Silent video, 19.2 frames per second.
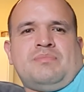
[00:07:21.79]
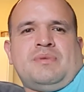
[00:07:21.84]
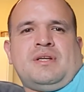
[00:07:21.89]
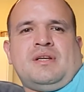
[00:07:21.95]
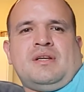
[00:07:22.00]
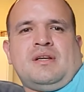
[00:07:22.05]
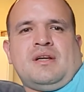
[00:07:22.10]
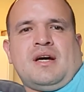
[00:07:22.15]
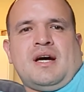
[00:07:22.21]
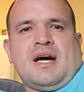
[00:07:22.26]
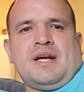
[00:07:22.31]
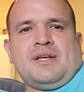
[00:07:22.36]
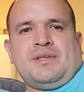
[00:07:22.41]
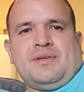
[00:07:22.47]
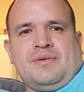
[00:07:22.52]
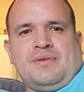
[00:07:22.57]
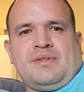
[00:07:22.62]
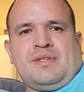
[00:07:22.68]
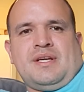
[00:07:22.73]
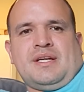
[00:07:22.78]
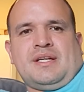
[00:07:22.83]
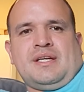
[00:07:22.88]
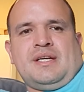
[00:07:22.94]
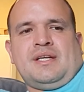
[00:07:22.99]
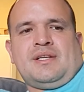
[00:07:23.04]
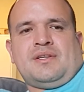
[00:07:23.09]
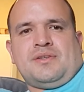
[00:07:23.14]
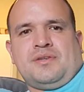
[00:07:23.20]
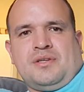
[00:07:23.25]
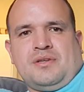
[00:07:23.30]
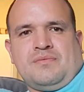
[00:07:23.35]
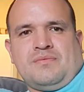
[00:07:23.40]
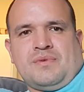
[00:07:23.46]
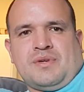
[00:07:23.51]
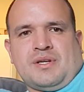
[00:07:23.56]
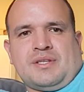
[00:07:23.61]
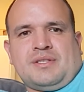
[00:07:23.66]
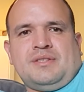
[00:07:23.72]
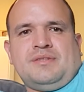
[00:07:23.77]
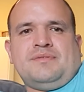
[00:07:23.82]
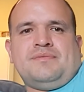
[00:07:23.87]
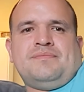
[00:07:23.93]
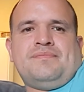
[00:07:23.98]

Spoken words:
but I do think it could have worked.